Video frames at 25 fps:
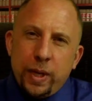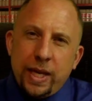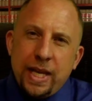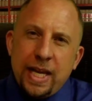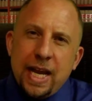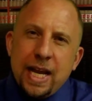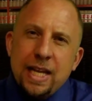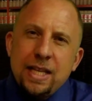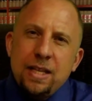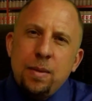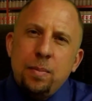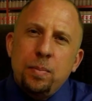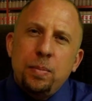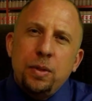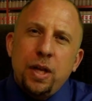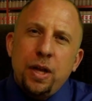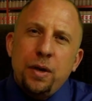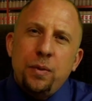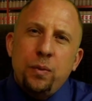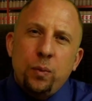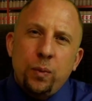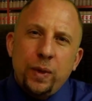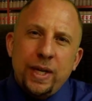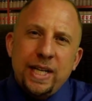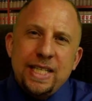we get the
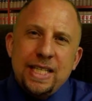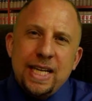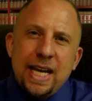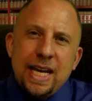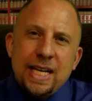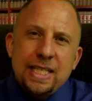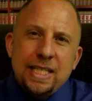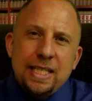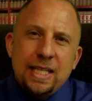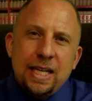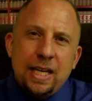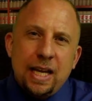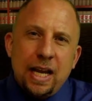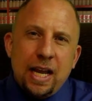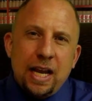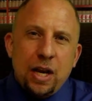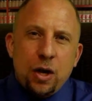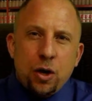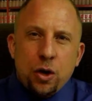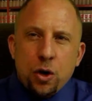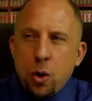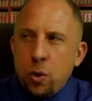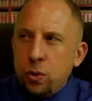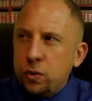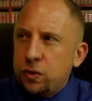blood retested and
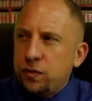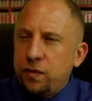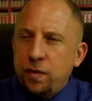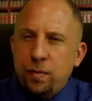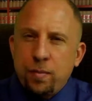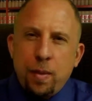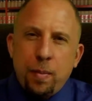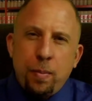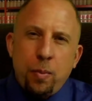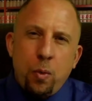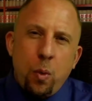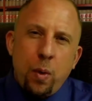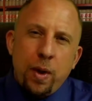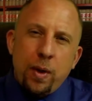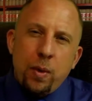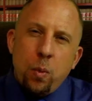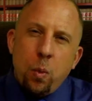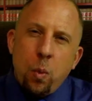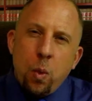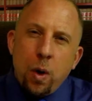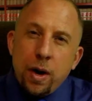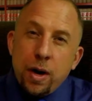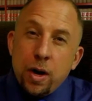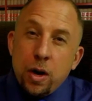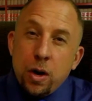it goes from a
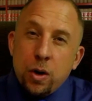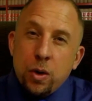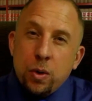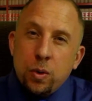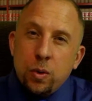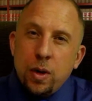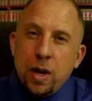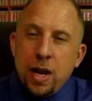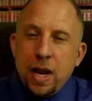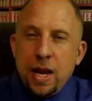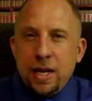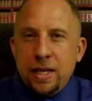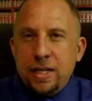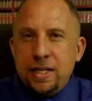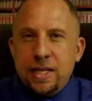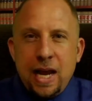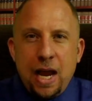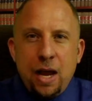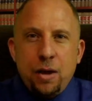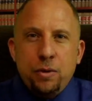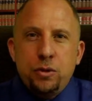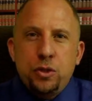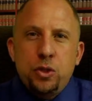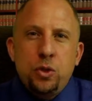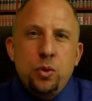.10
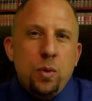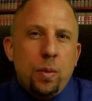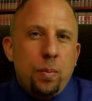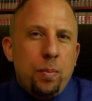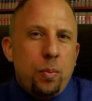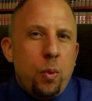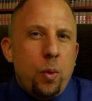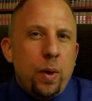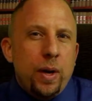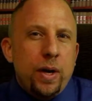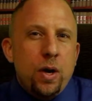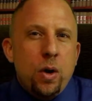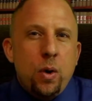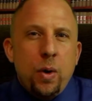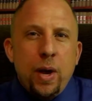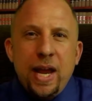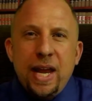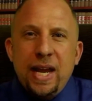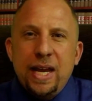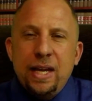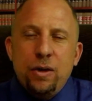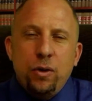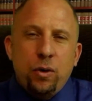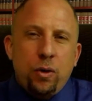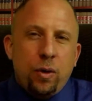down to a
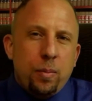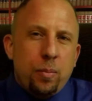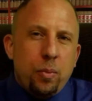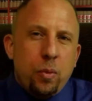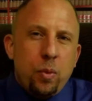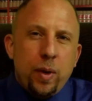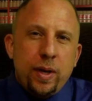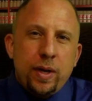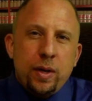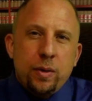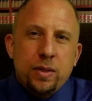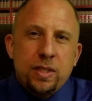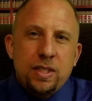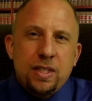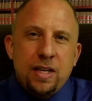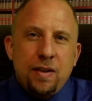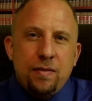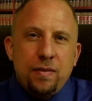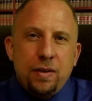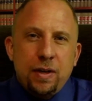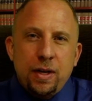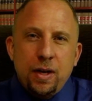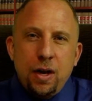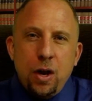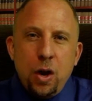.08 or a
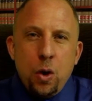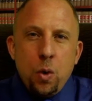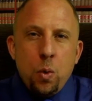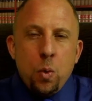.07.